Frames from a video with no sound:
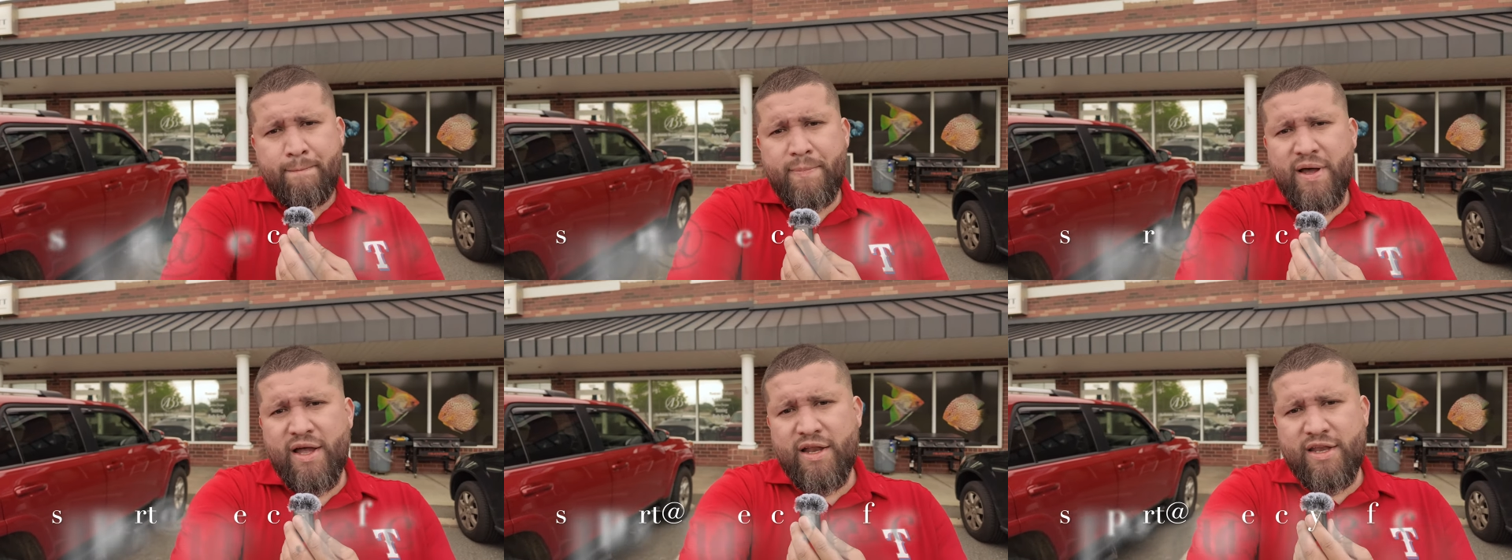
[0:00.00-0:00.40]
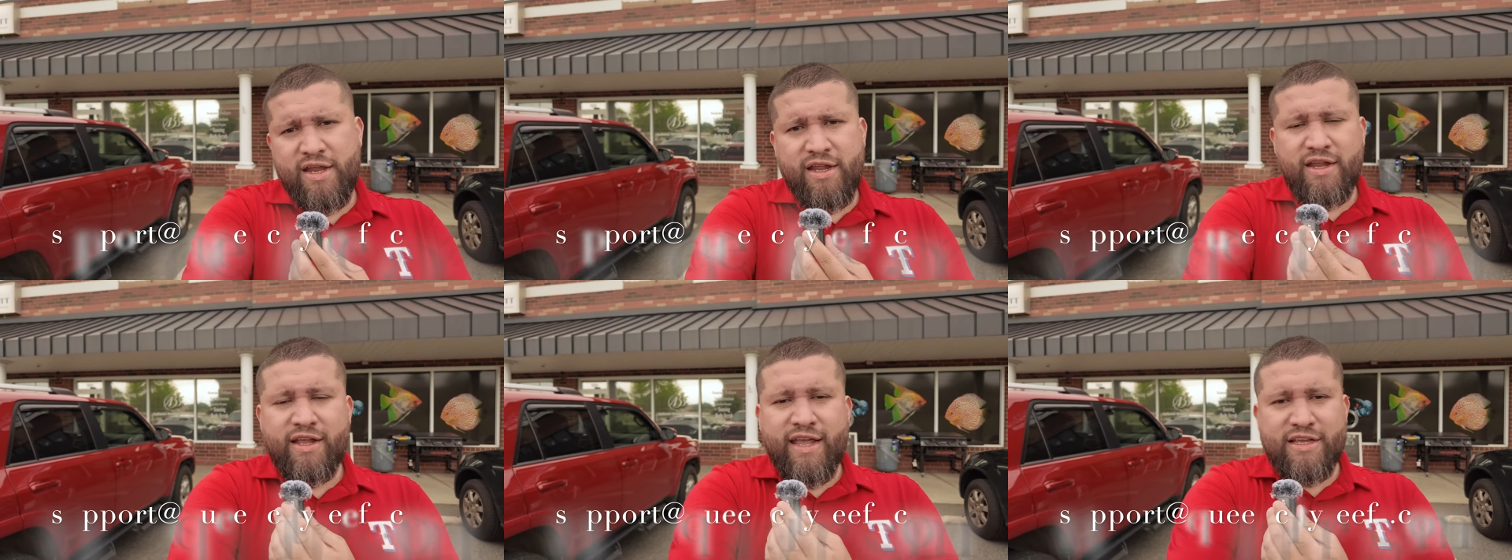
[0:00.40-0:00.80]
but
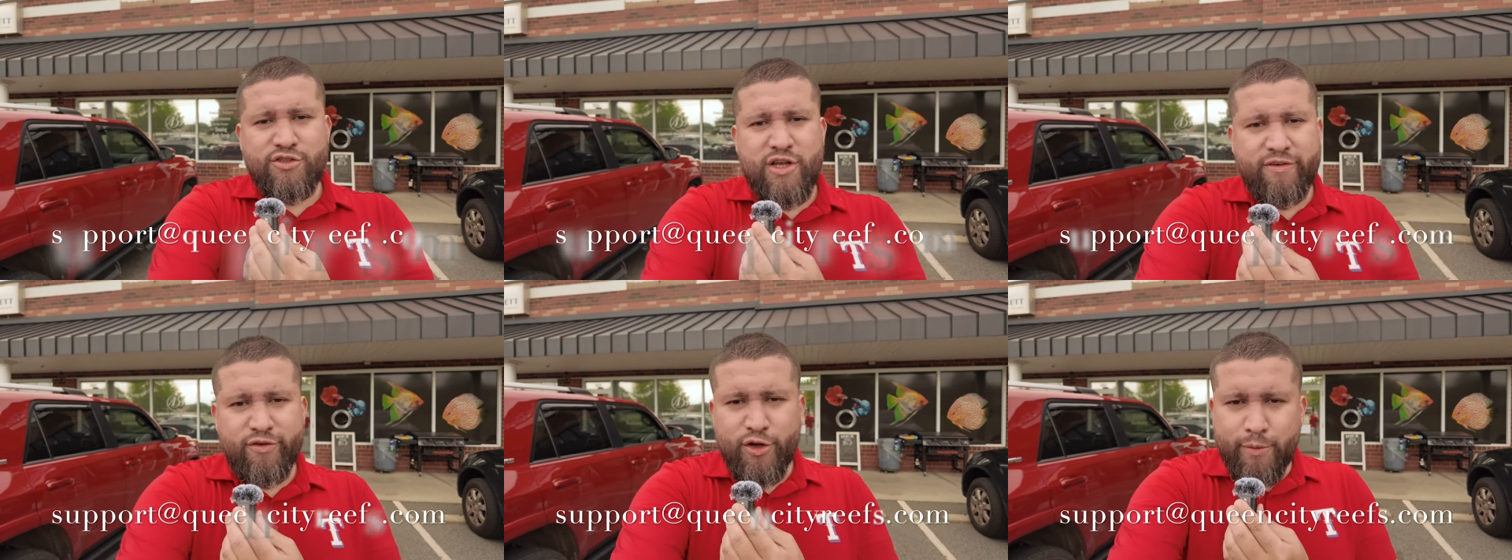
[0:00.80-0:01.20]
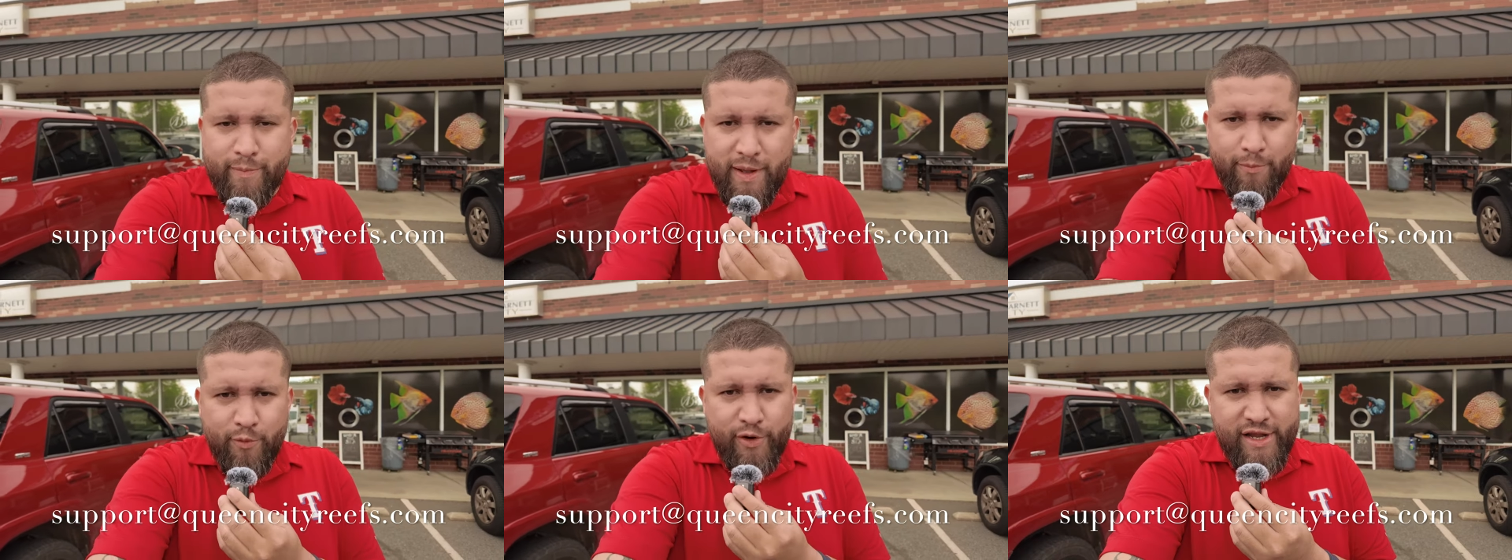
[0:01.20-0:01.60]
in case you have a good
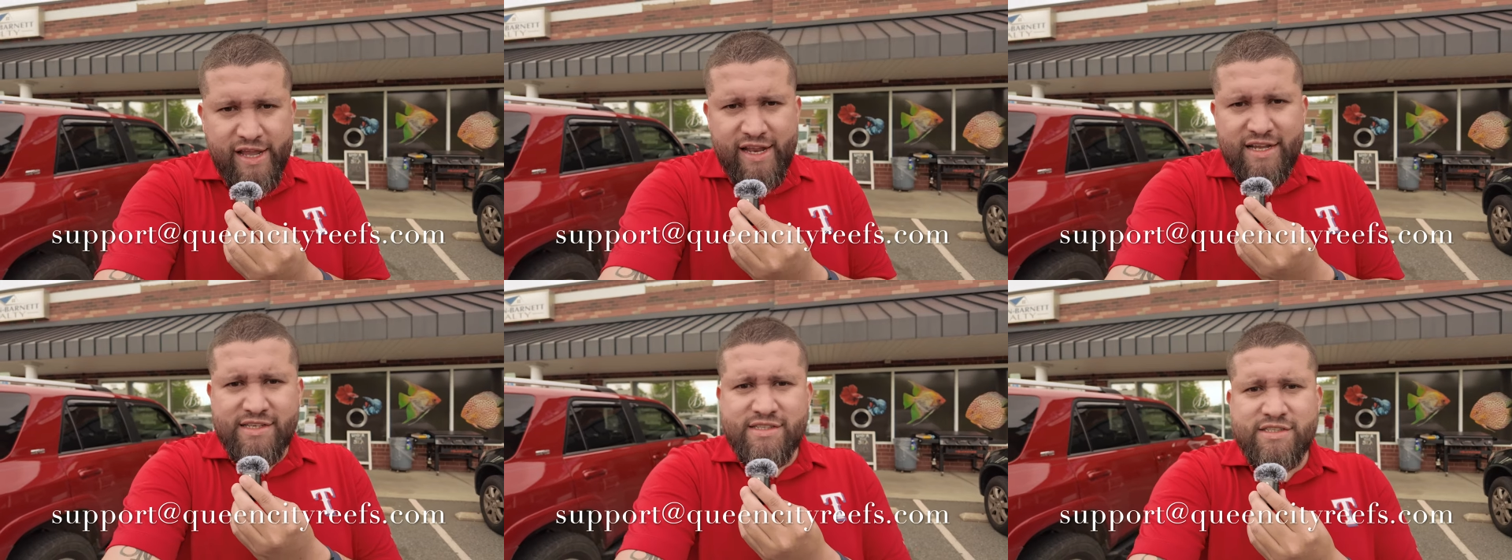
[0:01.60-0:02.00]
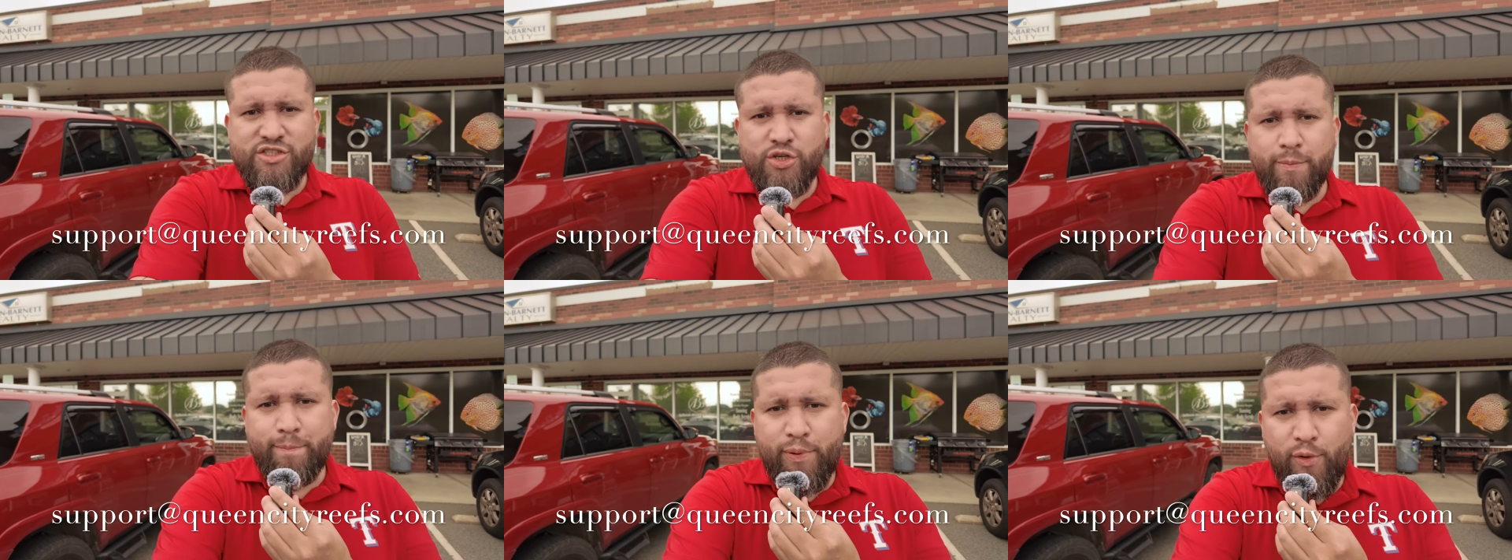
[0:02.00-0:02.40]
memory, it is
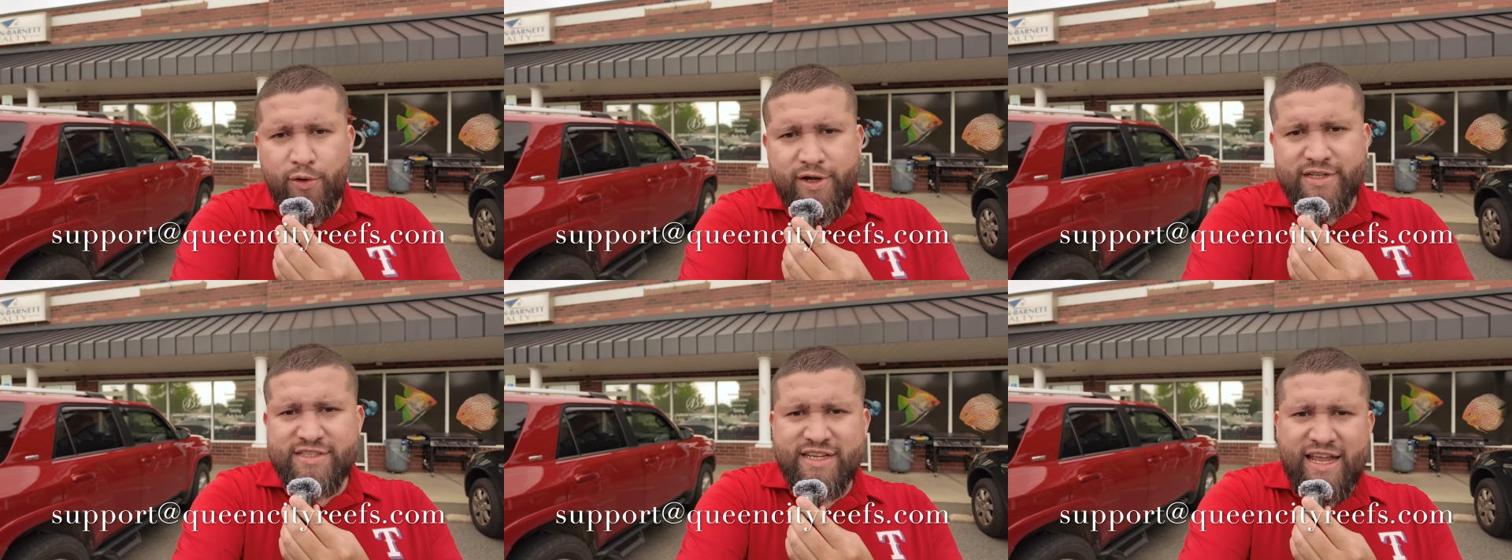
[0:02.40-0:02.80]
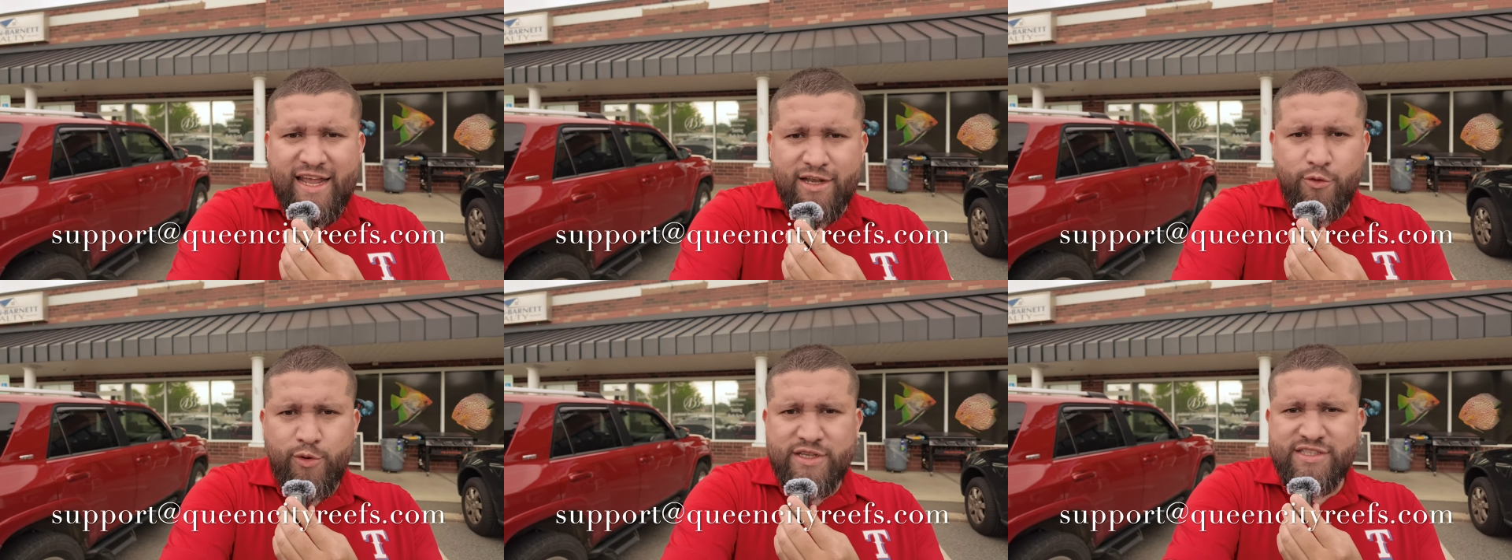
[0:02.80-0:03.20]

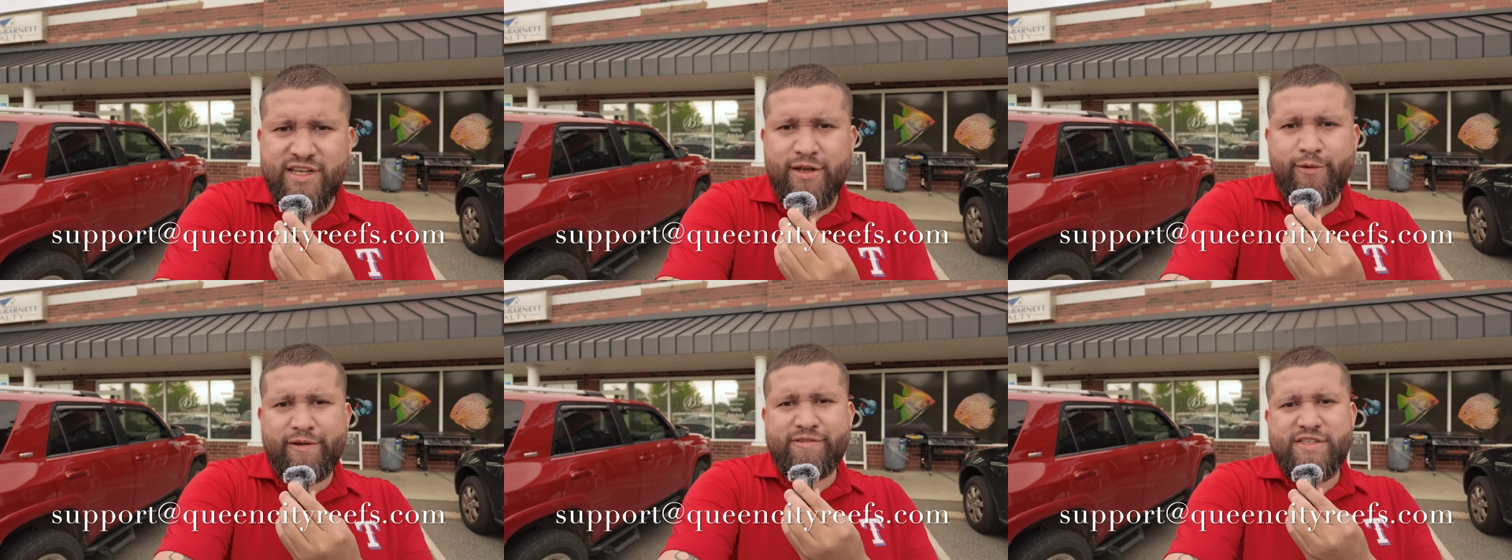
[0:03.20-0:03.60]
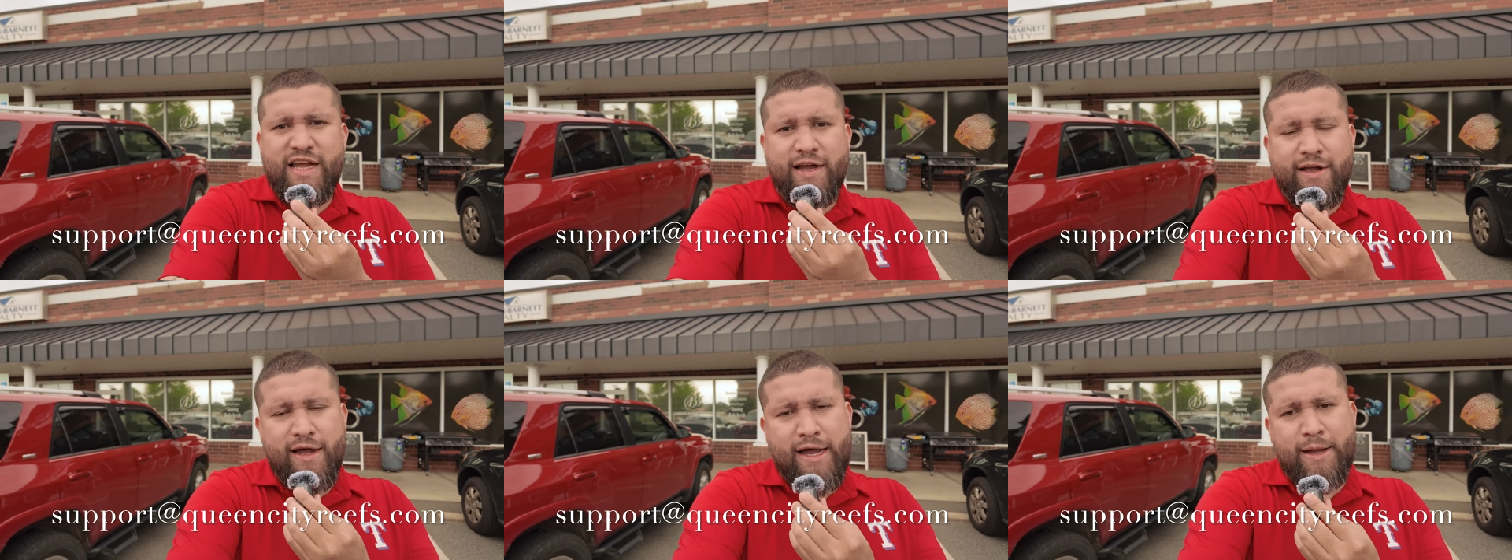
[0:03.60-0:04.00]

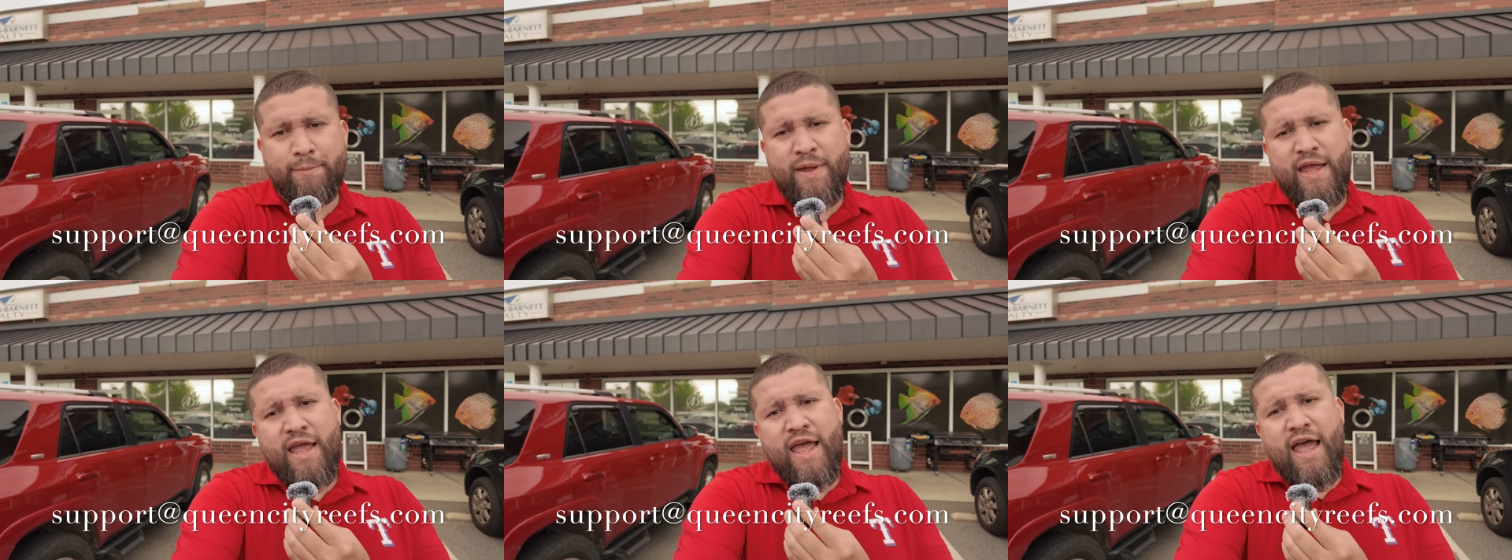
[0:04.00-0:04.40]
support@queencityreefs.com.